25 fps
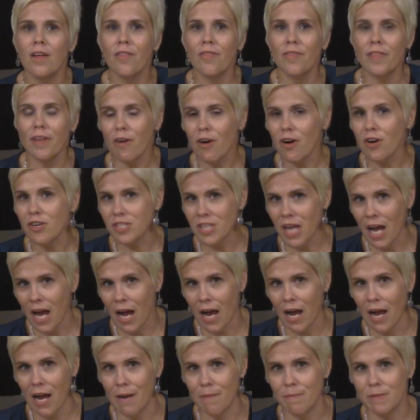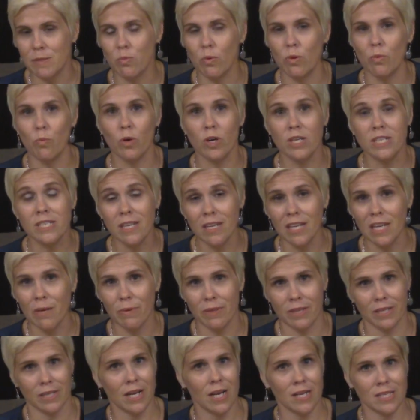There are times when we're dealing
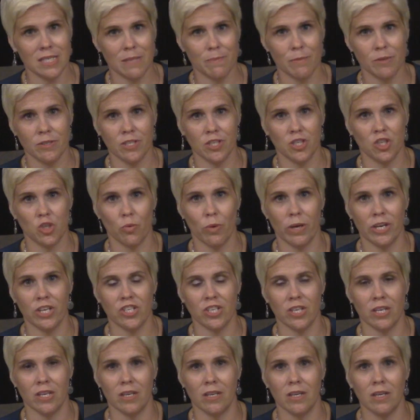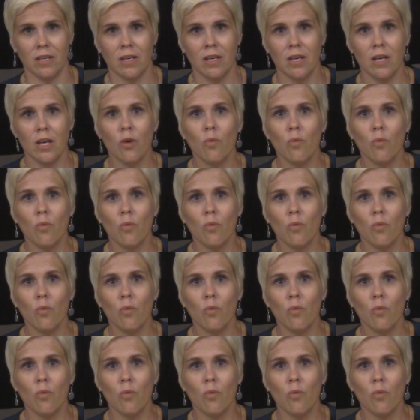with a customer situation